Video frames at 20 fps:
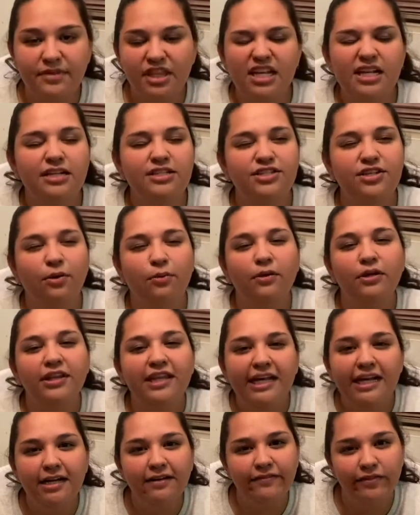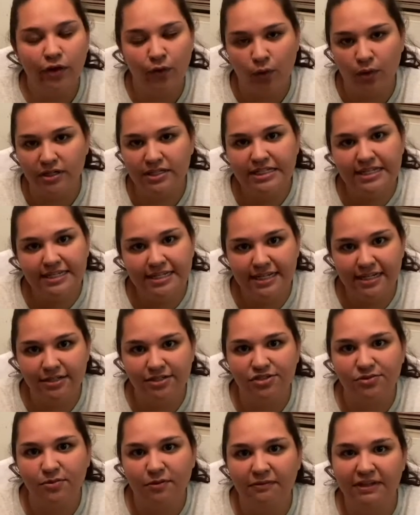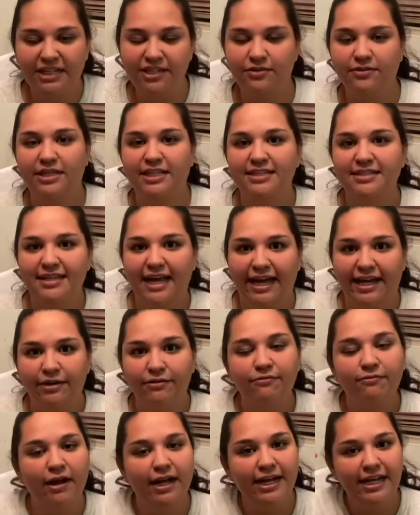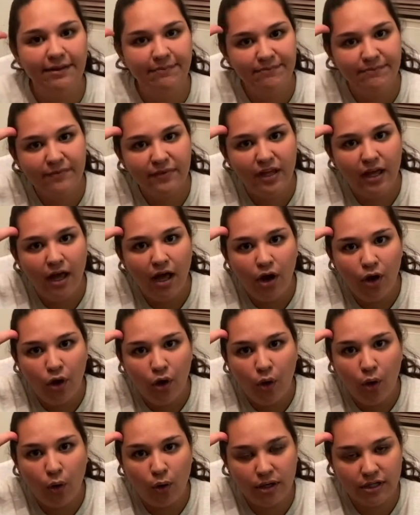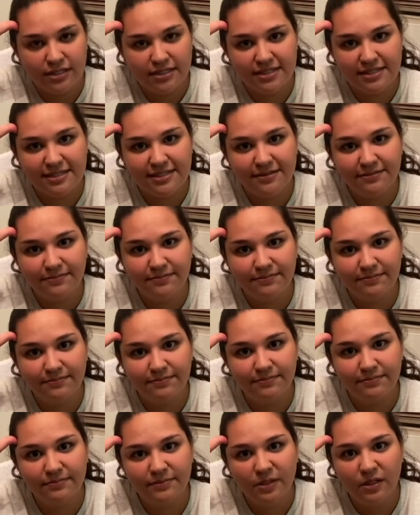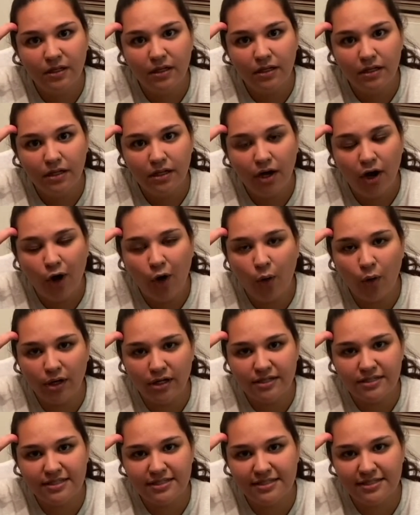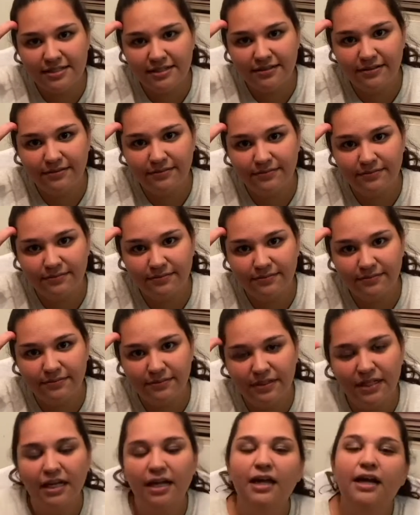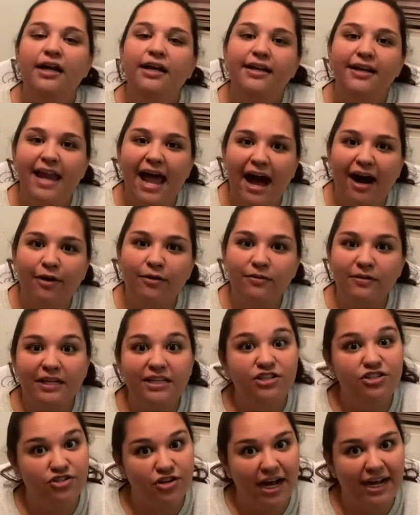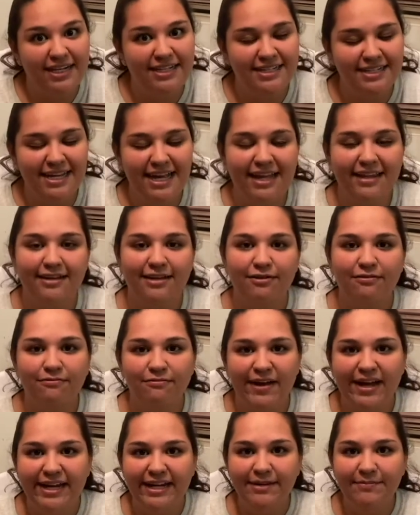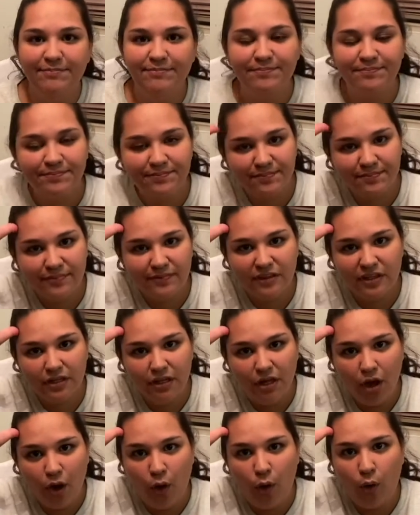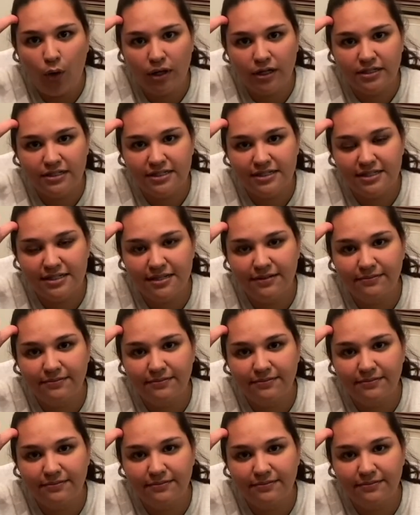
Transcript: So we'll think of the horse's ears when we do this sign. Ready? Horse, horse. Now let's try it together. Ready? Horse.